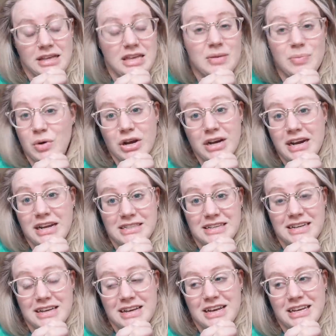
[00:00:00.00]
keep
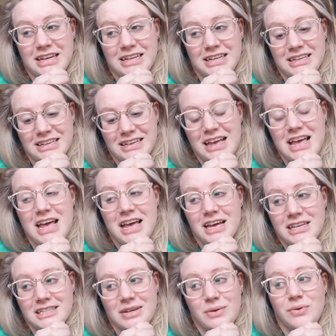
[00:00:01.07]
organizing
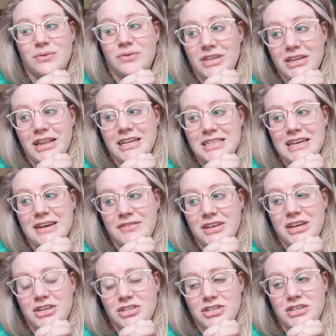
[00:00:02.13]
because I would really like to have the
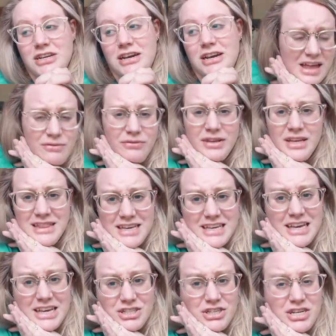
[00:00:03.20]
kitchen done. I feel like the
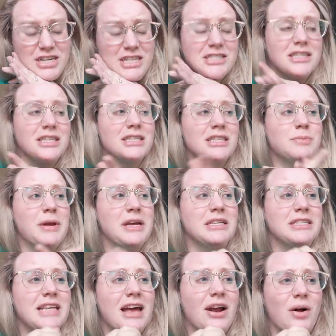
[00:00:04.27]
kitchen is the
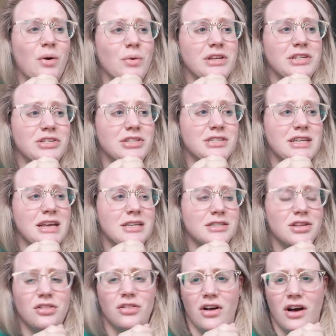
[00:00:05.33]
space that always just takes
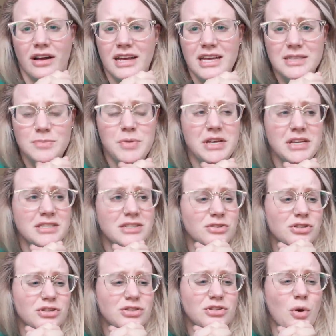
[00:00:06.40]
the longest because
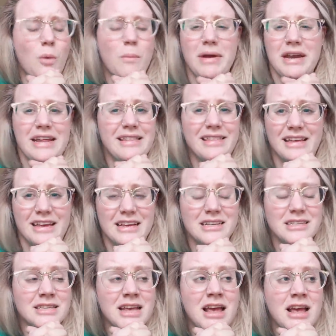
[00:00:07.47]
there's so many
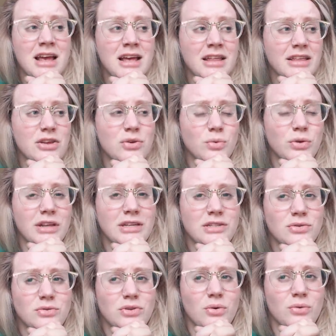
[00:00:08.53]
things that you
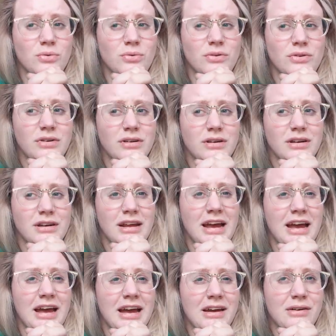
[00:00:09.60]
realize you don't
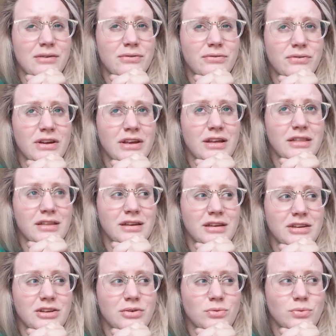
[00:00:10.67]
have and
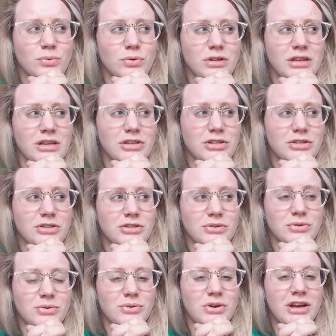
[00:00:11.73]
then you really
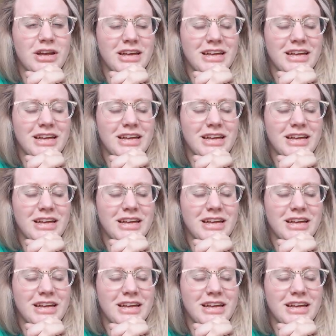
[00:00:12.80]
do.